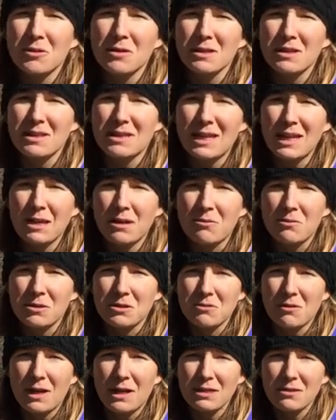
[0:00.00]
during the day, we
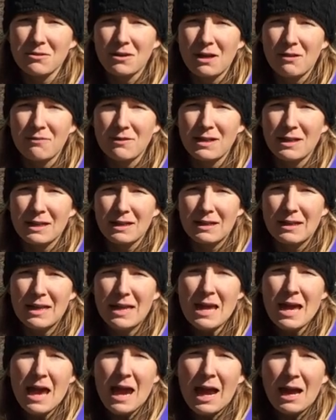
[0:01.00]
try to have a little
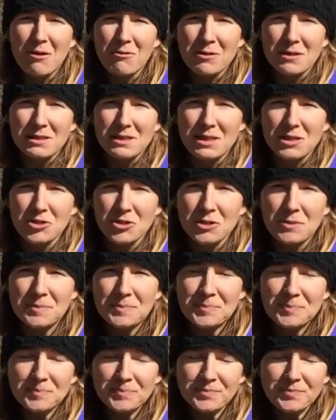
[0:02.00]
iRest
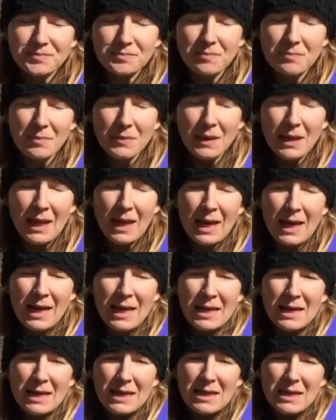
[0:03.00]
session.
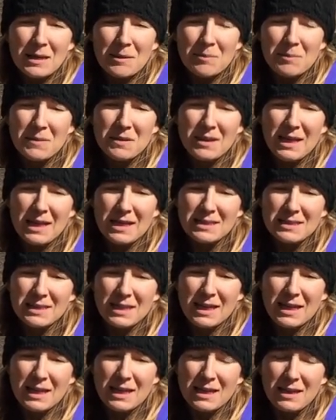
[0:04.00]
Um, they
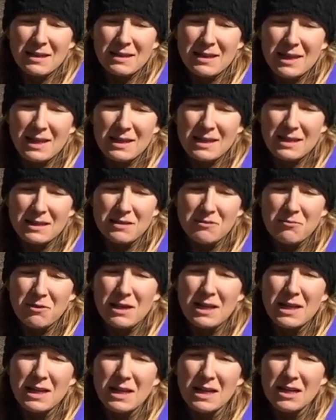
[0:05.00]
say that it
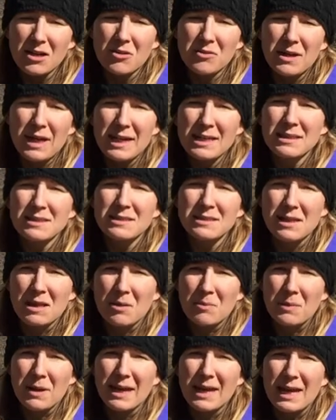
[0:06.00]
really connects
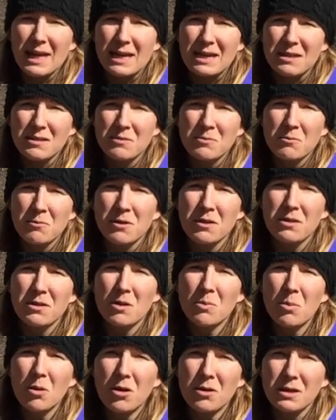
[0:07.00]
them again with
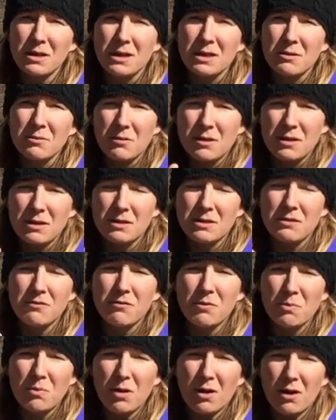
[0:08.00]
their body, with the
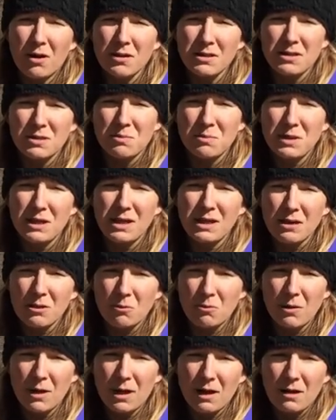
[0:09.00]
different parts and being
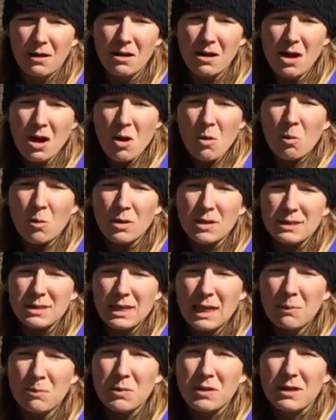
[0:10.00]
aware what
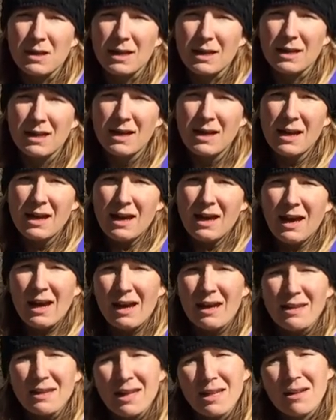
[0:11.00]
is happening.
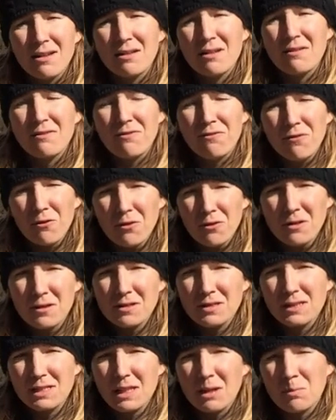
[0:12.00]
And then on the
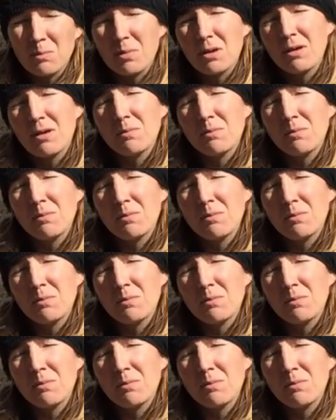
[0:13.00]
further step,